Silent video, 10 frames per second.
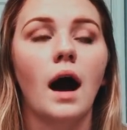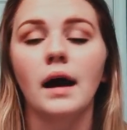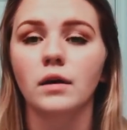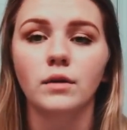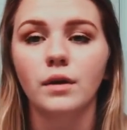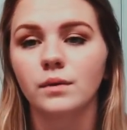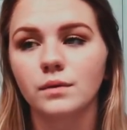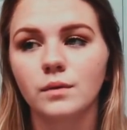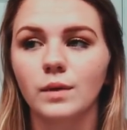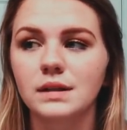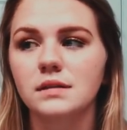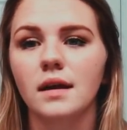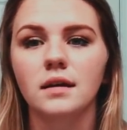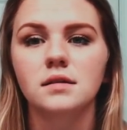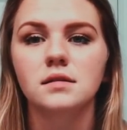don't know what's
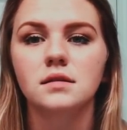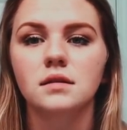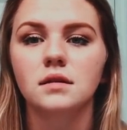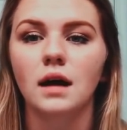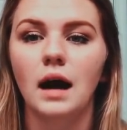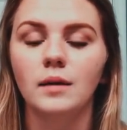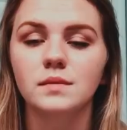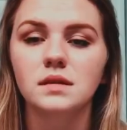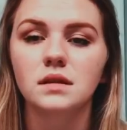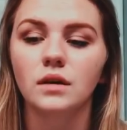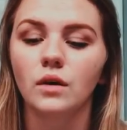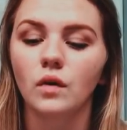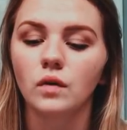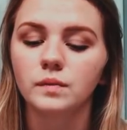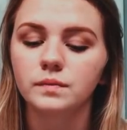next. I'm
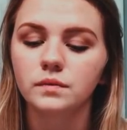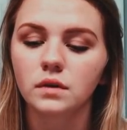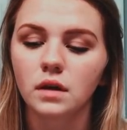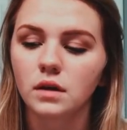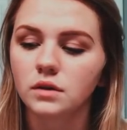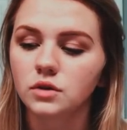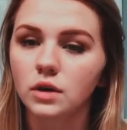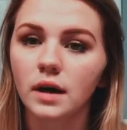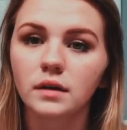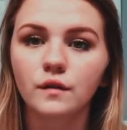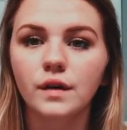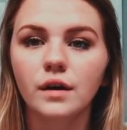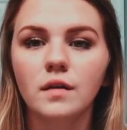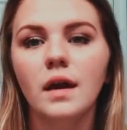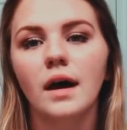still trying to
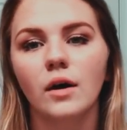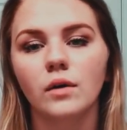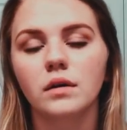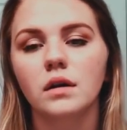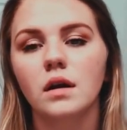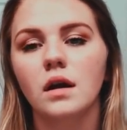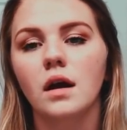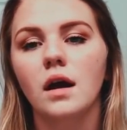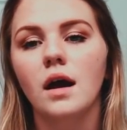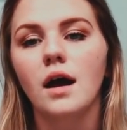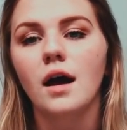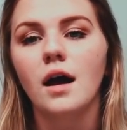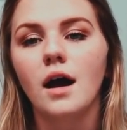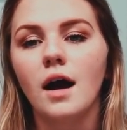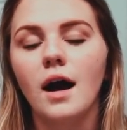figure that out.
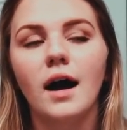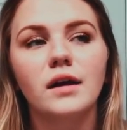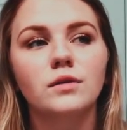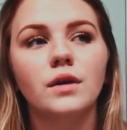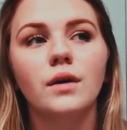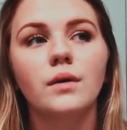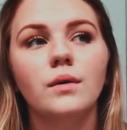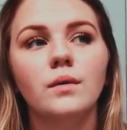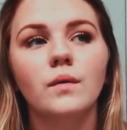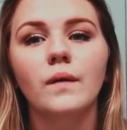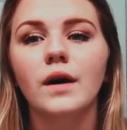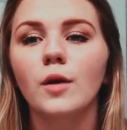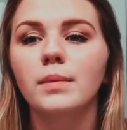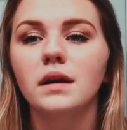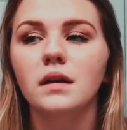I don't know where I'll
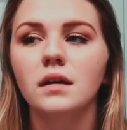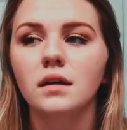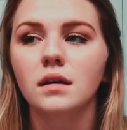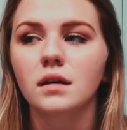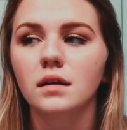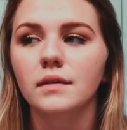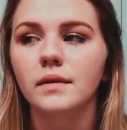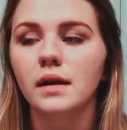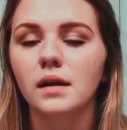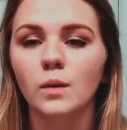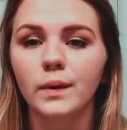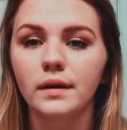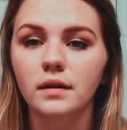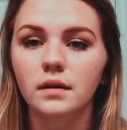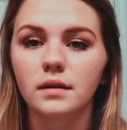be in a
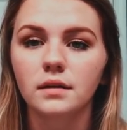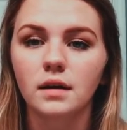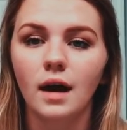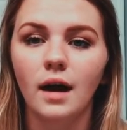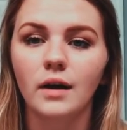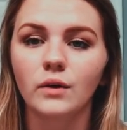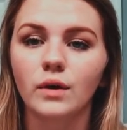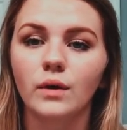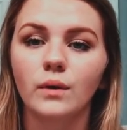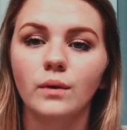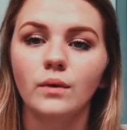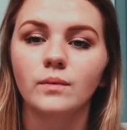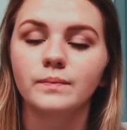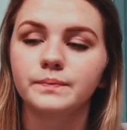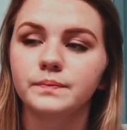week. I don't know
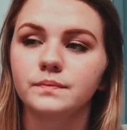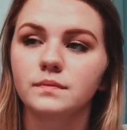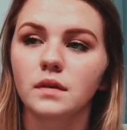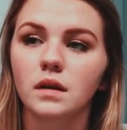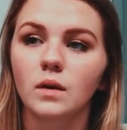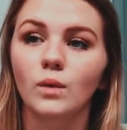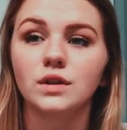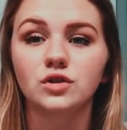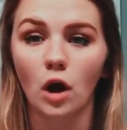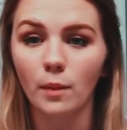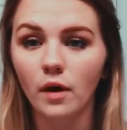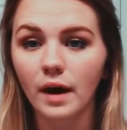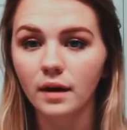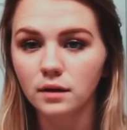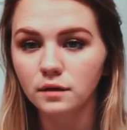what job I'll
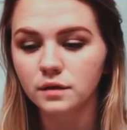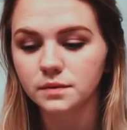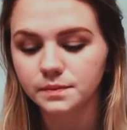have,